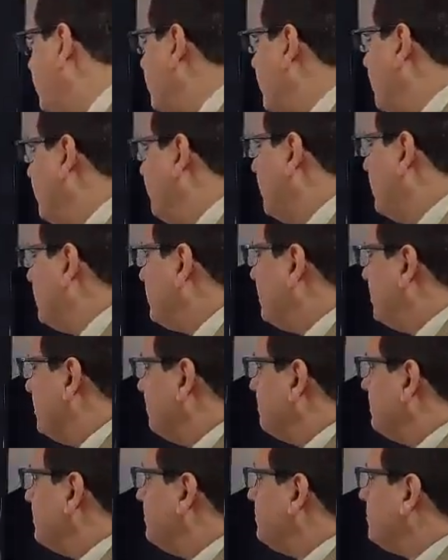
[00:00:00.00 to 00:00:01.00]
The third tip.
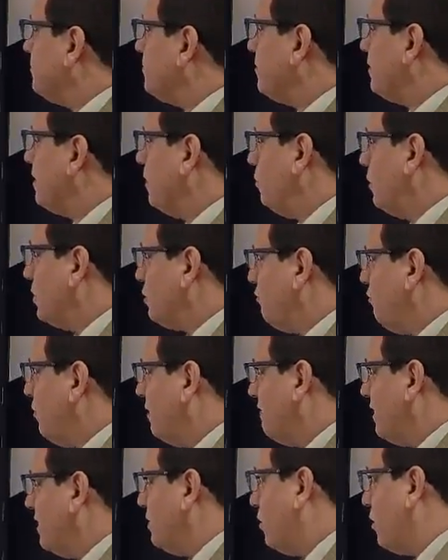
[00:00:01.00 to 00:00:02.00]
What if you
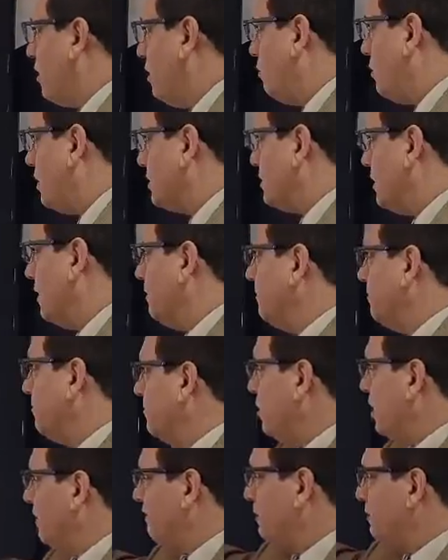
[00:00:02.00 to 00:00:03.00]
have a narrow aorta?
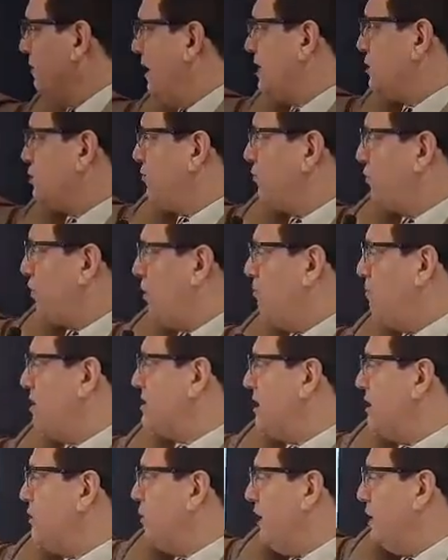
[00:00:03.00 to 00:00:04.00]
You have a large
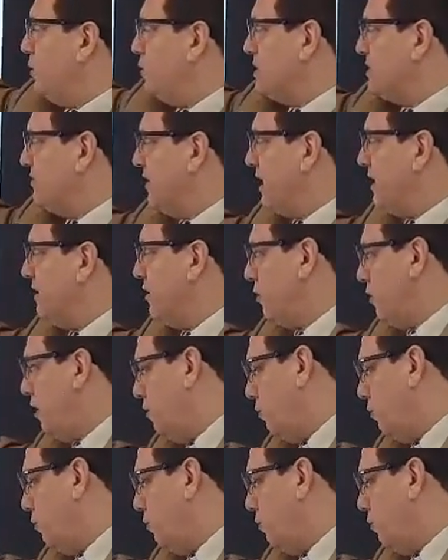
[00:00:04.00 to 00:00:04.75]
thrombus and you end with very narrow